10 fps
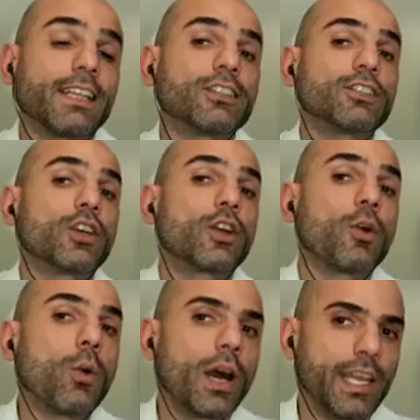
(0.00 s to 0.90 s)
doesn't
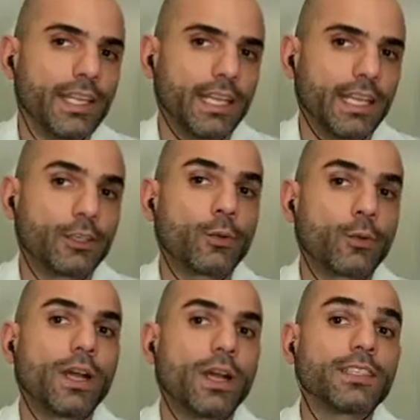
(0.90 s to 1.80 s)
require that. It
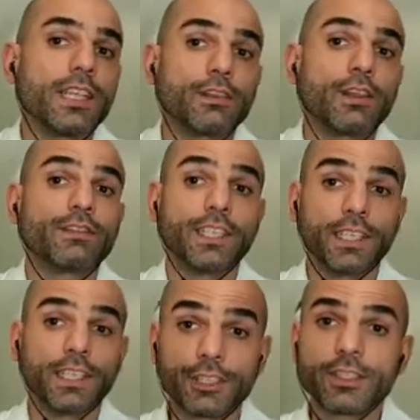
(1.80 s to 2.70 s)
requires a level of
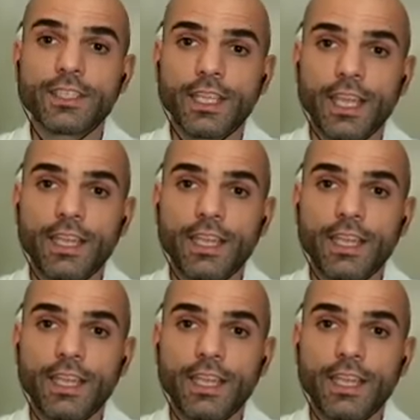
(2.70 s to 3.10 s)
diligence.